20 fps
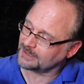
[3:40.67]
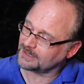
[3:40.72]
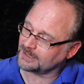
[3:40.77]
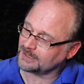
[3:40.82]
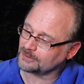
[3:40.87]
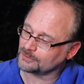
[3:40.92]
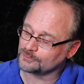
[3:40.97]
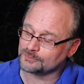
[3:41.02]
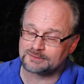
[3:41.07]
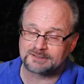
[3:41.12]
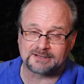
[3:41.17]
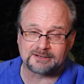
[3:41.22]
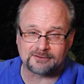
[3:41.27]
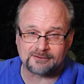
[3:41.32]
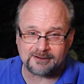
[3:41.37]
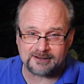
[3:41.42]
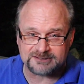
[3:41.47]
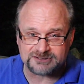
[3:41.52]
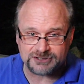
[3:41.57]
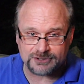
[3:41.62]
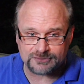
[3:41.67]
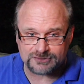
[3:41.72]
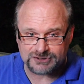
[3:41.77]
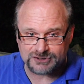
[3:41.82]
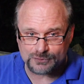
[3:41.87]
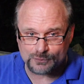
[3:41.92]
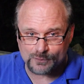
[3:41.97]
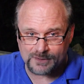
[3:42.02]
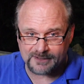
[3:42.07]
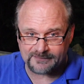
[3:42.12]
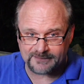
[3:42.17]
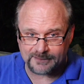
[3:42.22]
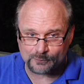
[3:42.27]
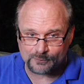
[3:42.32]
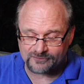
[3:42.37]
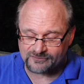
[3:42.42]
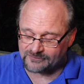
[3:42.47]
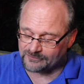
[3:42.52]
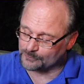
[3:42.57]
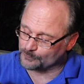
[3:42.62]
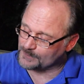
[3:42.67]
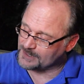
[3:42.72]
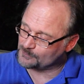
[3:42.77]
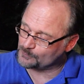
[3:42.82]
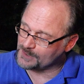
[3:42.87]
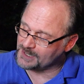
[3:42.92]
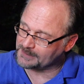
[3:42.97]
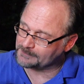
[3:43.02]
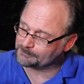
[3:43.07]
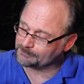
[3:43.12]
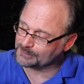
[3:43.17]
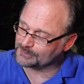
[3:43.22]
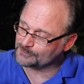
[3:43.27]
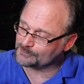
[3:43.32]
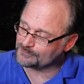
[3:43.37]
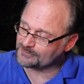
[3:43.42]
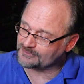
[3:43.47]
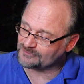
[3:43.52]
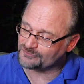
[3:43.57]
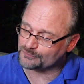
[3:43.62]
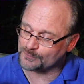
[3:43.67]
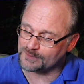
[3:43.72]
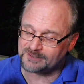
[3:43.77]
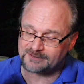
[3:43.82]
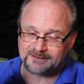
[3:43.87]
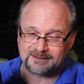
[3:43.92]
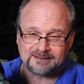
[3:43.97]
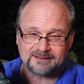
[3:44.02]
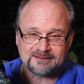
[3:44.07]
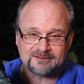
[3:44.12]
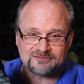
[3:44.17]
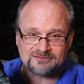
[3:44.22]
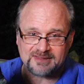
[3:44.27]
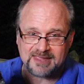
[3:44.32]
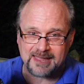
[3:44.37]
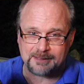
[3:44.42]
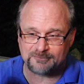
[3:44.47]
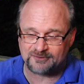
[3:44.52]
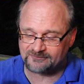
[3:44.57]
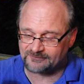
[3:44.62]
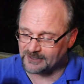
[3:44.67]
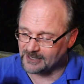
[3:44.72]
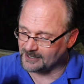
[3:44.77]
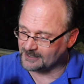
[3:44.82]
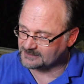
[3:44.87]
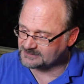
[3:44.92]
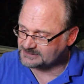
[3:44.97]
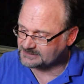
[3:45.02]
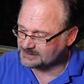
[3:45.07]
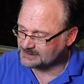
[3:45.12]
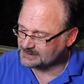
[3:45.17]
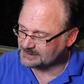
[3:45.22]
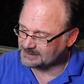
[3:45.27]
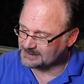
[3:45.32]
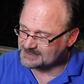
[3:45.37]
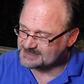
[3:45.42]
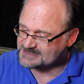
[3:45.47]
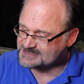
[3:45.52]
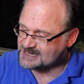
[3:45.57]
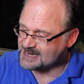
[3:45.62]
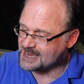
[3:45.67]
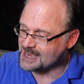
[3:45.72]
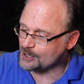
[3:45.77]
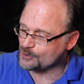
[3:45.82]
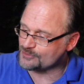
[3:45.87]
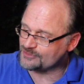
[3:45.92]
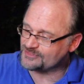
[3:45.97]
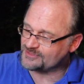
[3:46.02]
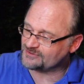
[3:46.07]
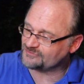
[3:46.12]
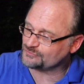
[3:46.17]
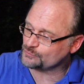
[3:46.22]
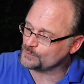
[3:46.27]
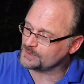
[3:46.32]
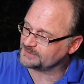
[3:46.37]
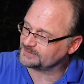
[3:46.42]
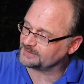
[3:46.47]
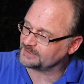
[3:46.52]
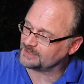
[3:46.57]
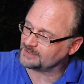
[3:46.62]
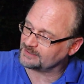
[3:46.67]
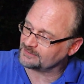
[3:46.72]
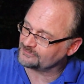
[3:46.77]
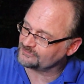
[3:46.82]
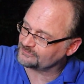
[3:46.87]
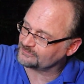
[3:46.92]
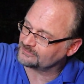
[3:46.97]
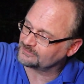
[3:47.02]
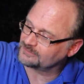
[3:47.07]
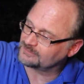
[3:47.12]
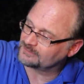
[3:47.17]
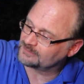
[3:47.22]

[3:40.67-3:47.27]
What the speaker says: Earlier I showed you one that was in the red, white, and blue. This one is camouflage. Let's see how this one does